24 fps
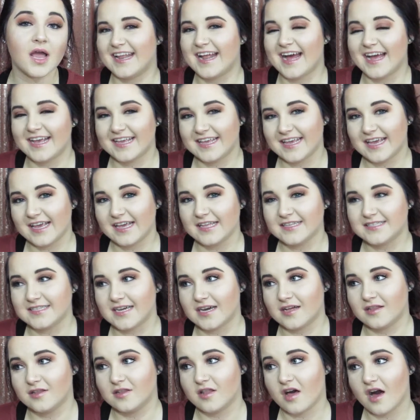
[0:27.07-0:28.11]
I get
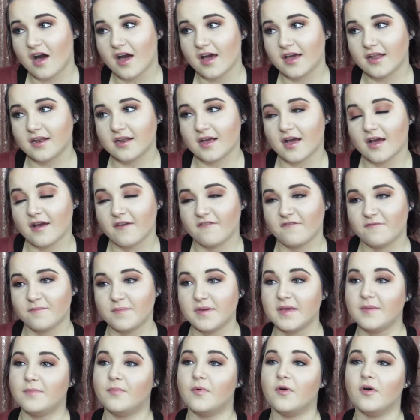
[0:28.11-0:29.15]
a lot of
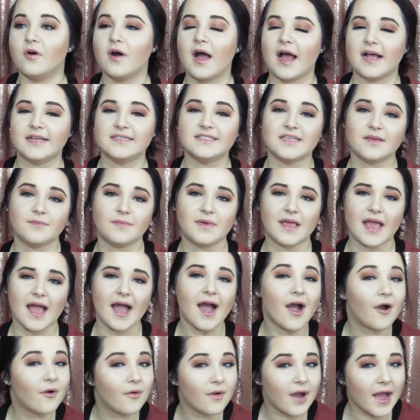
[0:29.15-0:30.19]
people asking me
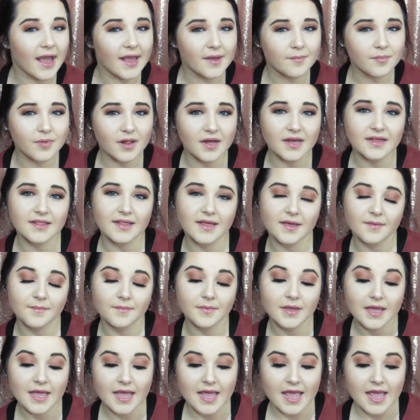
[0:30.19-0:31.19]
how I apply them